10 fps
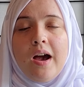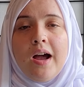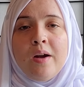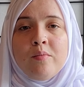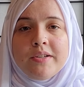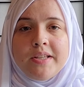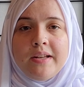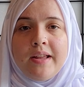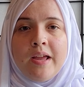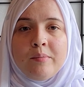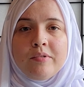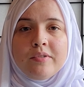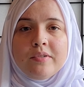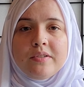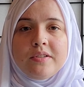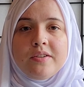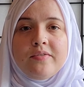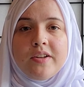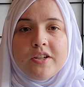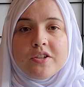I wasn't able to
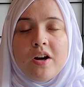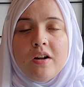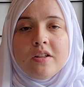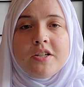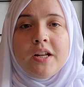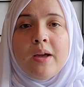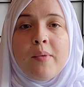finish college and I'm